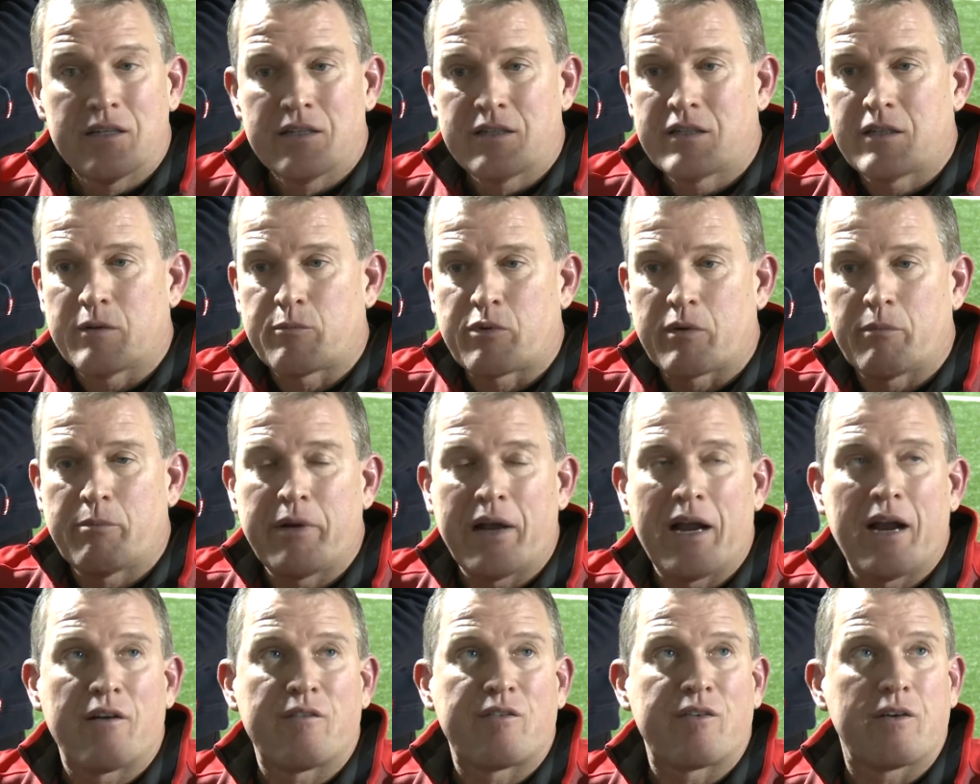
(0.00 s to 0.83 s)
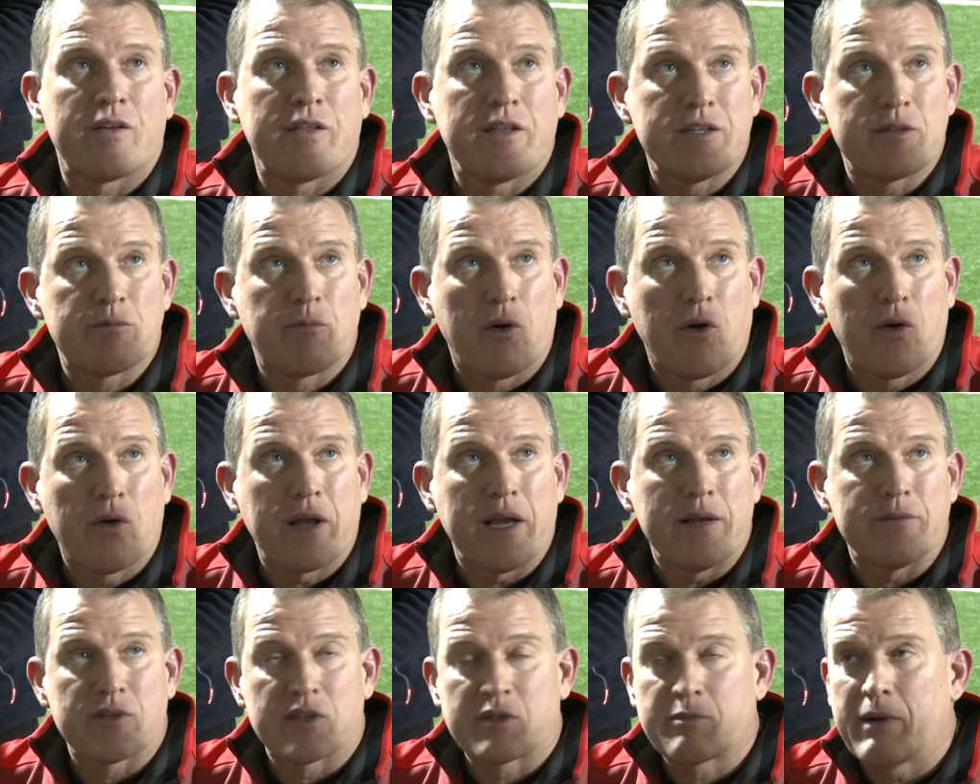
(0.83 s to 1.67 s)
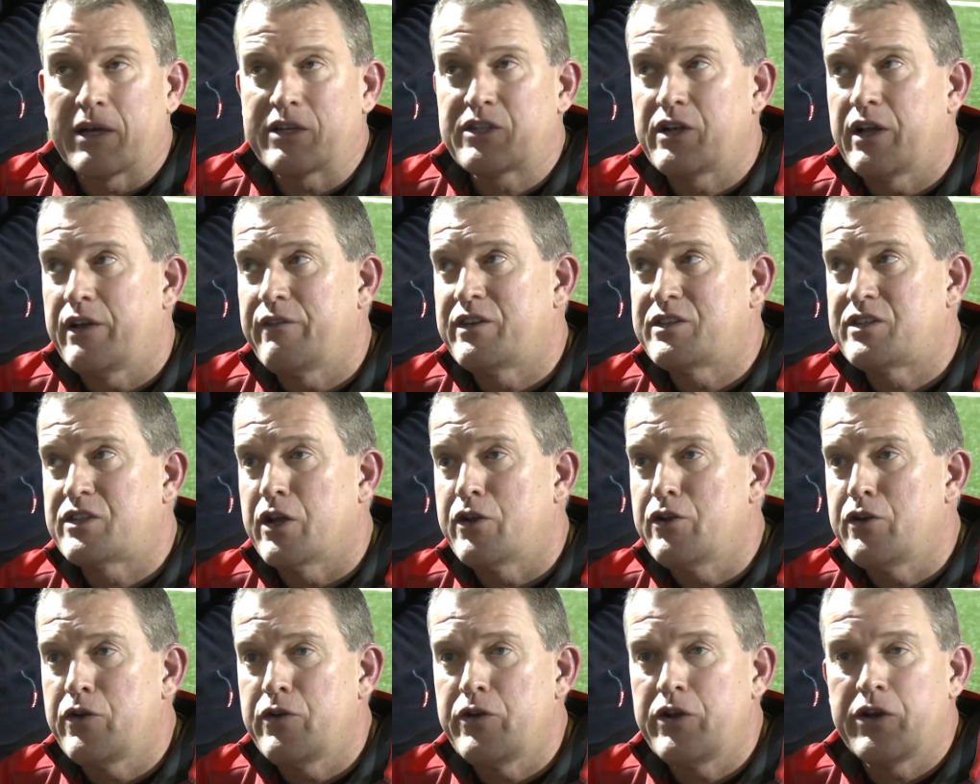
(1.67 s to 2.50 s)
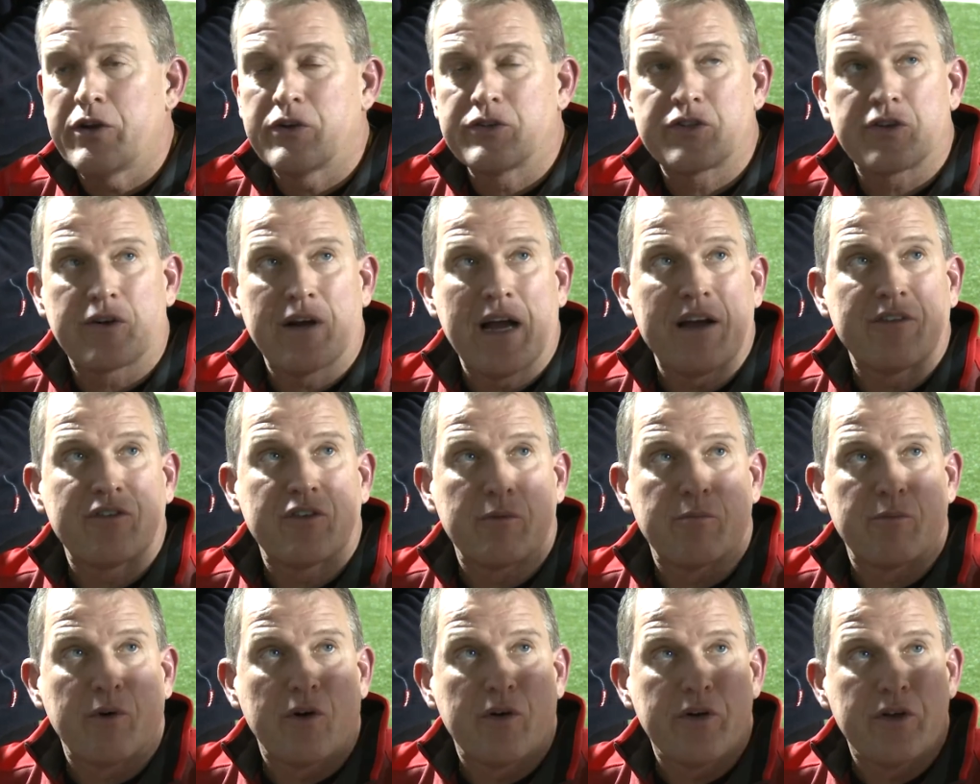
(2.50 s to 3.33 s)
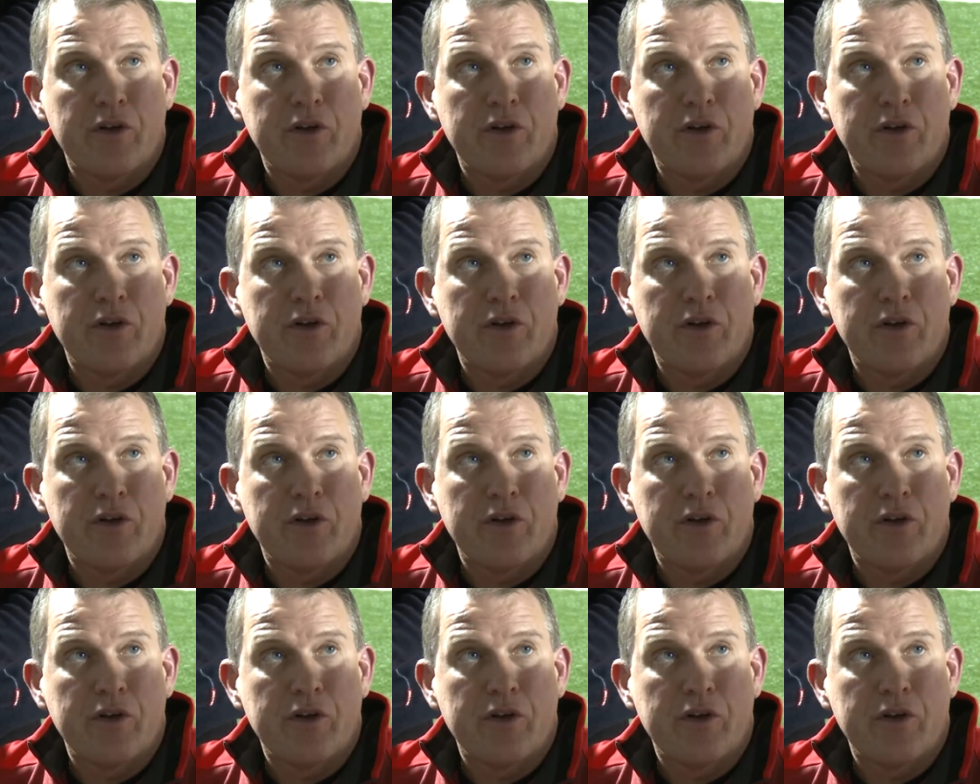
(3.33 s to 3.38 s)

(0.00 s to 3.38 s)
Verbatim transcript: to prepare for these bowl games, especially if it's a New Year's or after bowl,